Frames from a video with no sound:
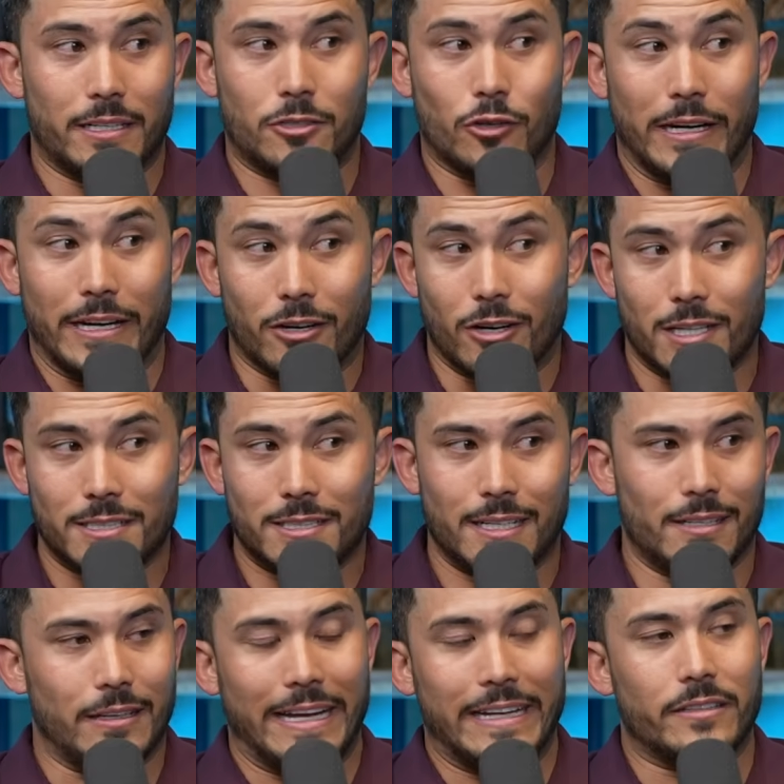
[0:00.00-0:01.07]
create
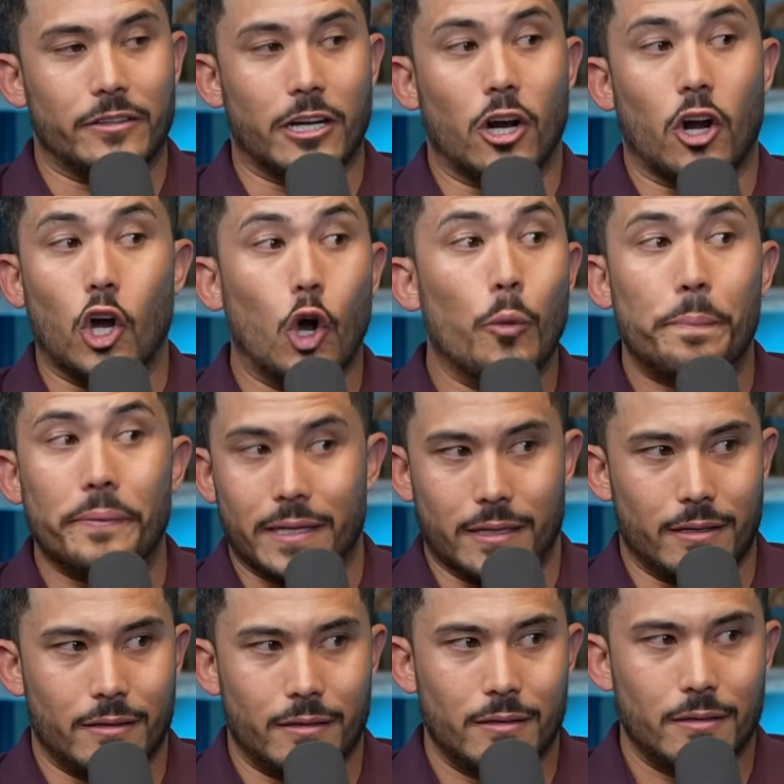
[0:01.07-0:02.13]
content. Like they're
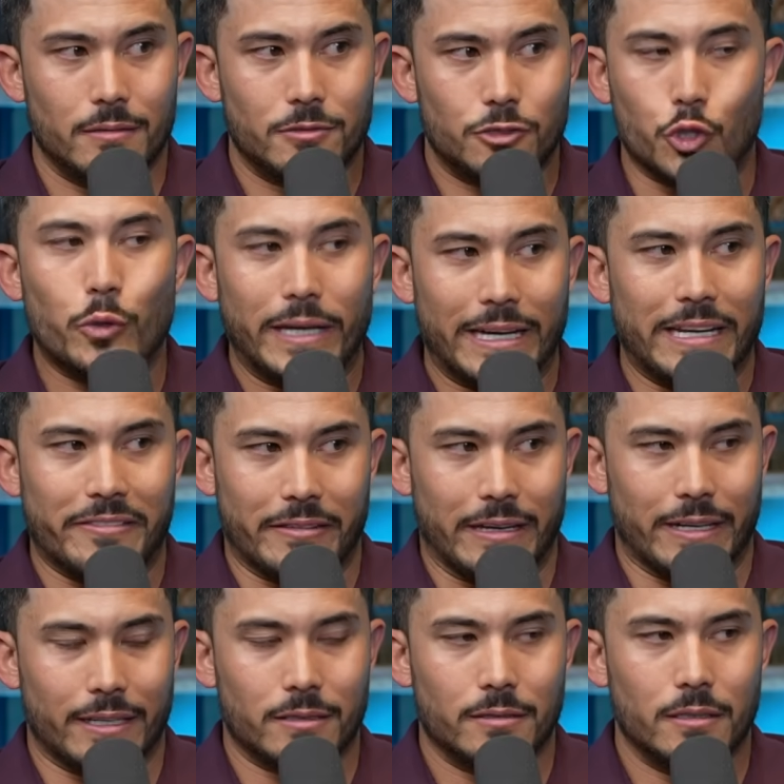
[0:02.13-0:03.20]
open to
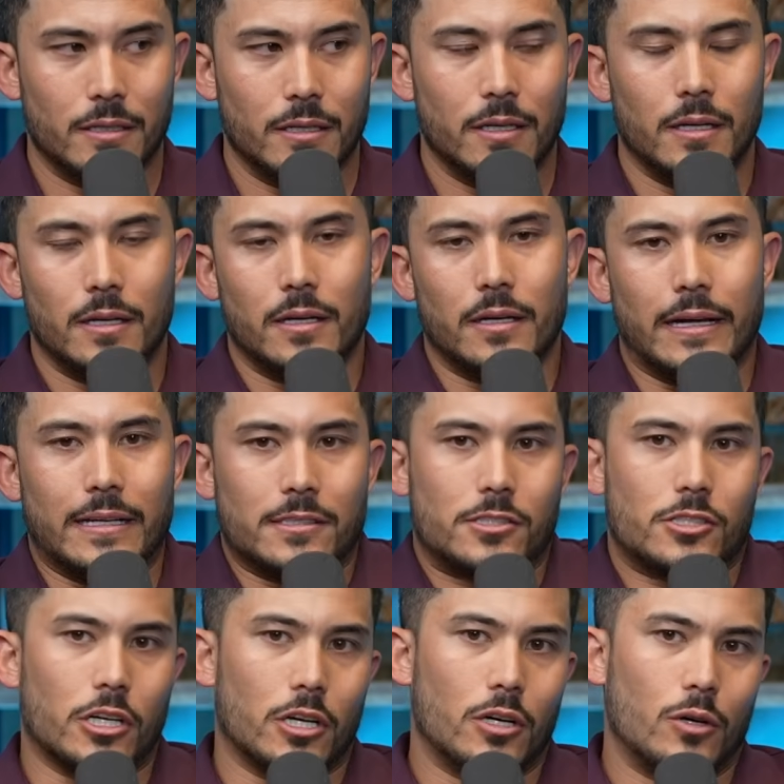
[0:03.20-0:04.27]
anything. And
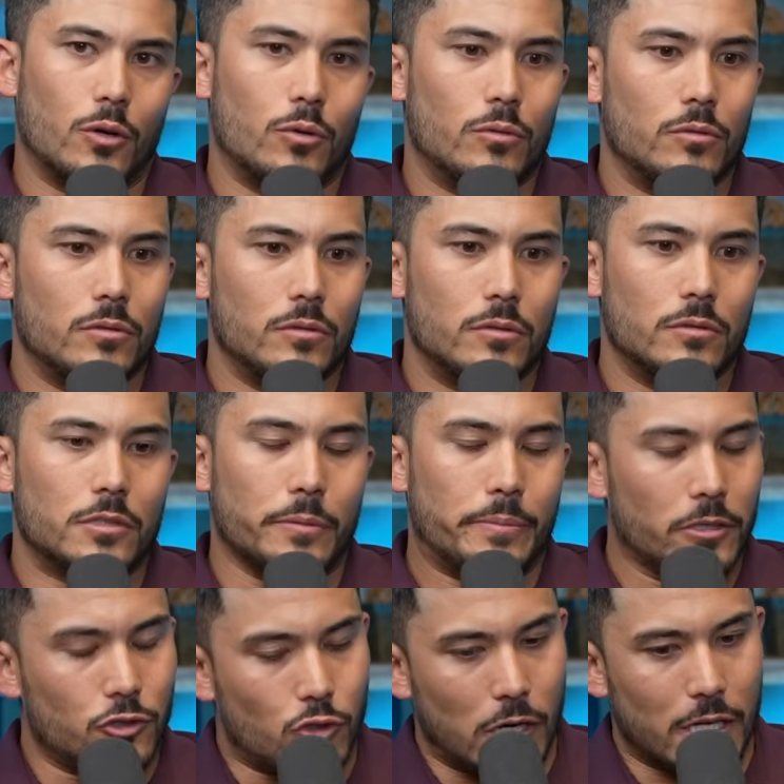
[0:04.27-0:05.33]
so to
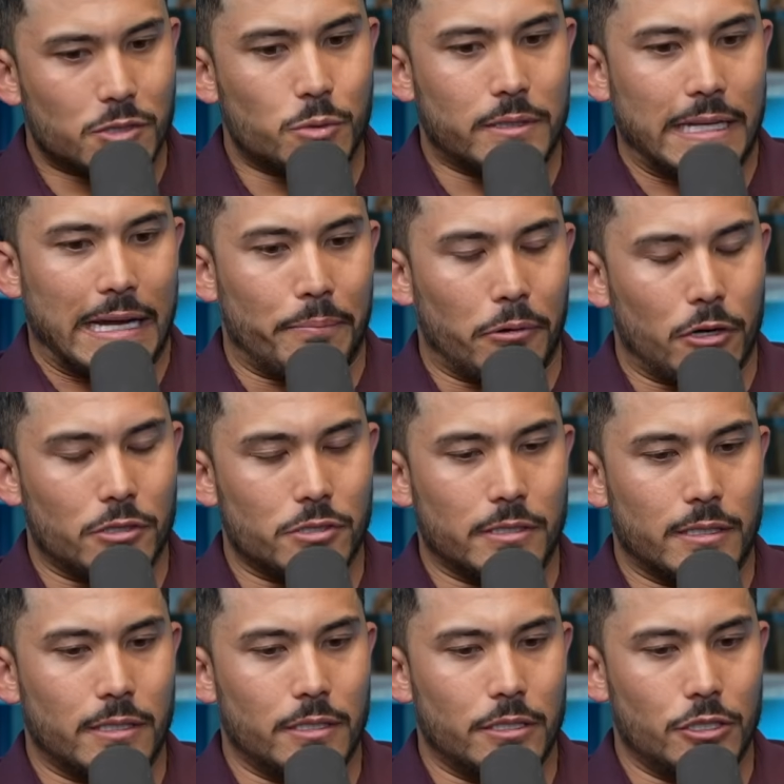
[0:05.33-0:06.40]
build trust with that
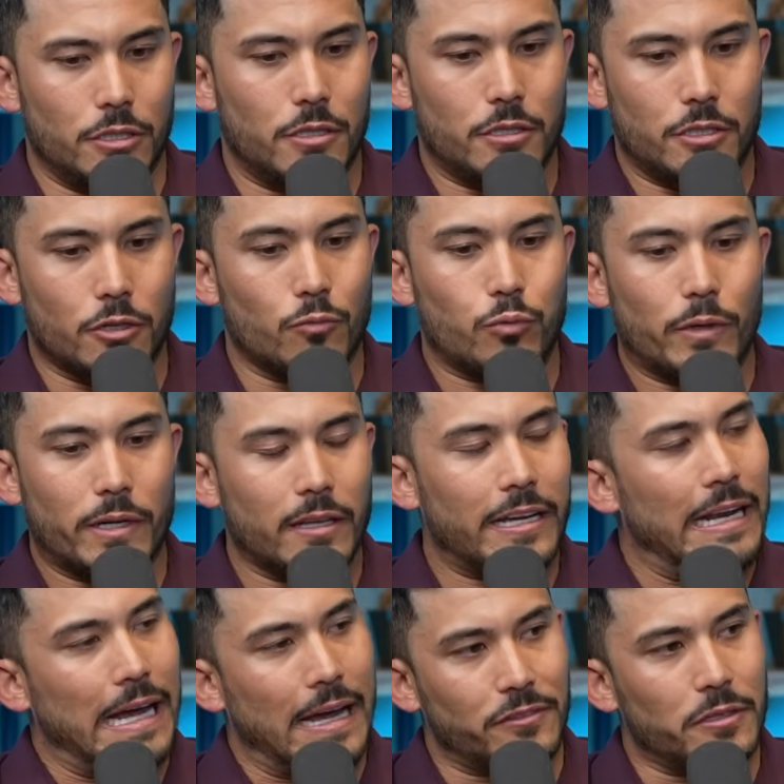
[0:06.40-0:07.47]
person, you're really
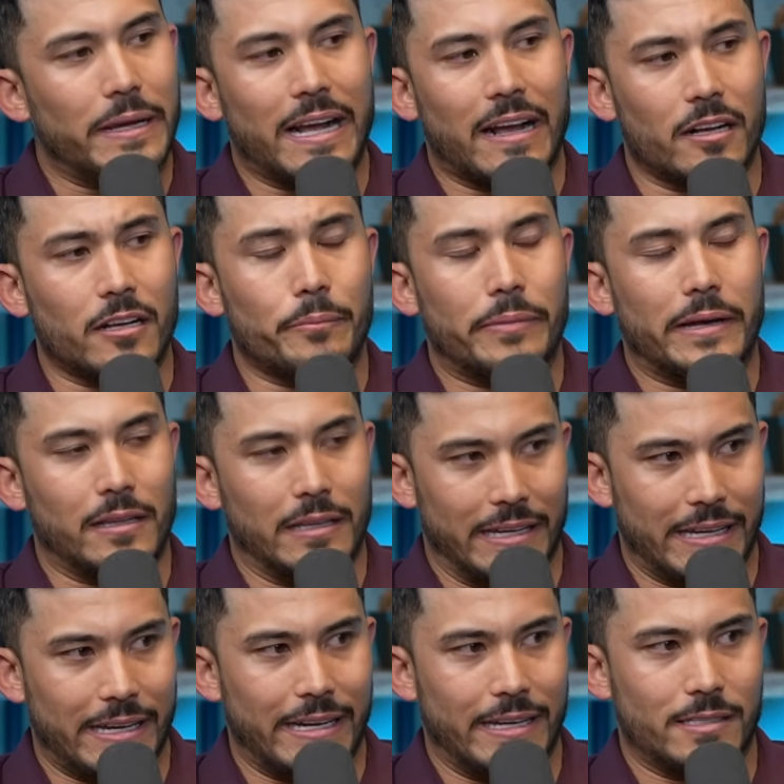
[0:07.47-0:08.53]
going to have to make a compelling
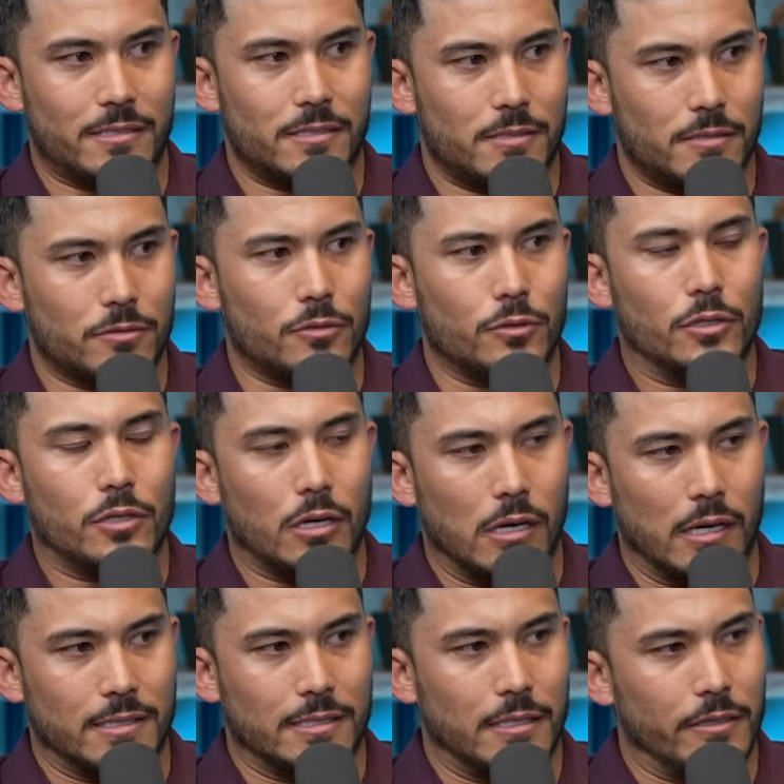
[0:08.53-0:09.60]
case through
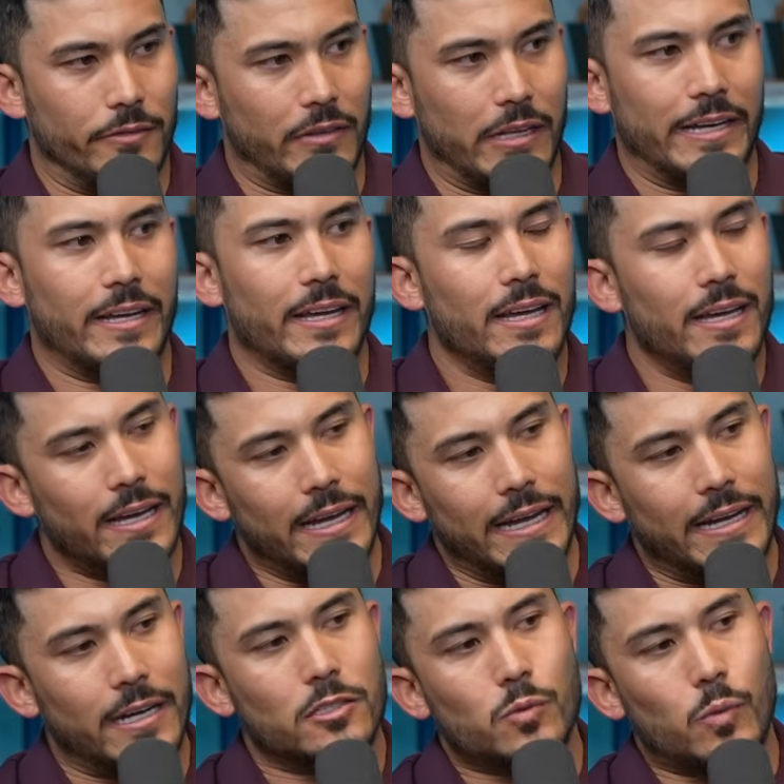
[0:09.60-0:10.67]
content of like,
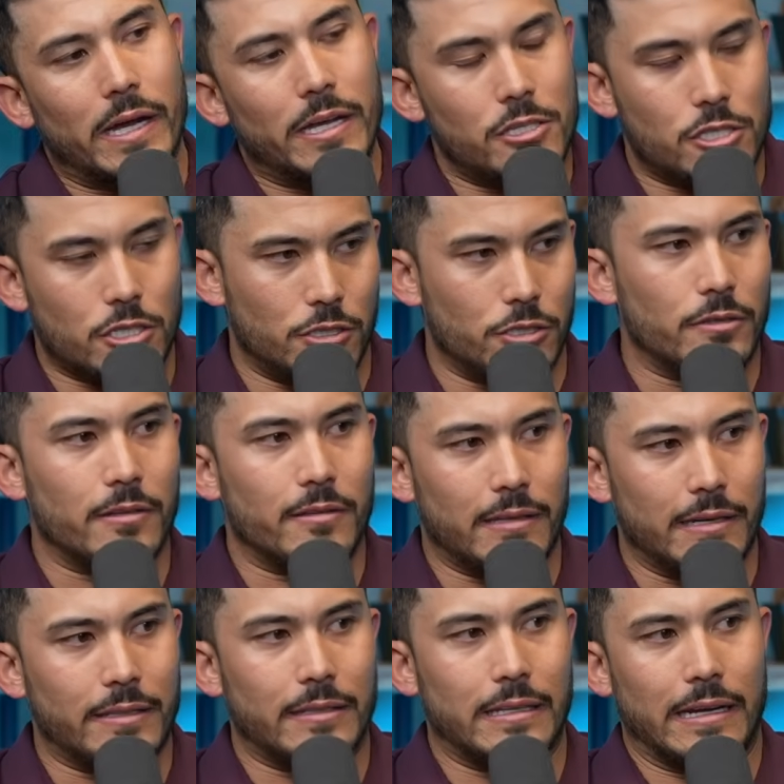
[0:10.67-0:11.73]
hey, here's why you should do the
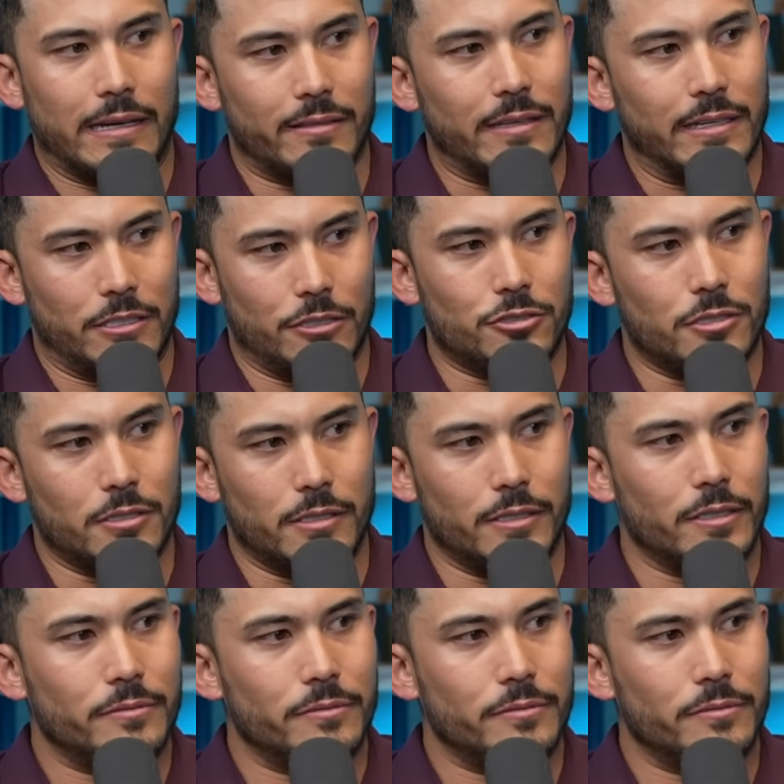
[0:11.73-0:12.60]
thing that I think you should do.